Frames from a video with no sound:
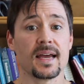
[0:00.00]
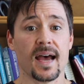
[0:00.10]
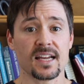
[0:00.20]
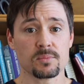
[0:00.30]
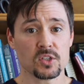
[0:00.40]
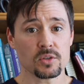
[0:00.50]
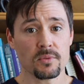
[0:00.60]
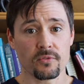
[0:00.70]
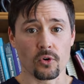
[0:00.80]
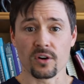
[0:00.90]
As mentioned
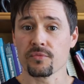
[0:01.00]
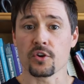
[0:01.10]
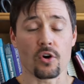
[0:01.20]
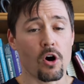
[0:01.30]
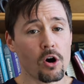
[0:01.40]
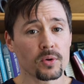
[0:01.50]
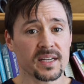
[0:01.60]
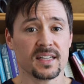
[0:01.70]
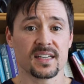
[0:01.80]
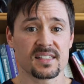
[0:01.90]
before, they're
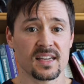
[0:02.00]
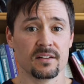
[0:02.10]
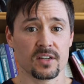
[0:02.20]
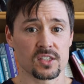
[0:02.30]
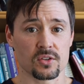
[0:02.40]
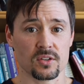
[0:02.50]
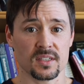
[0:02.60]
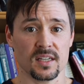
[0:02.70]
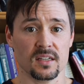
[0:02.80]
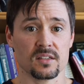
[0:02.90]
already in a state of uncertainty,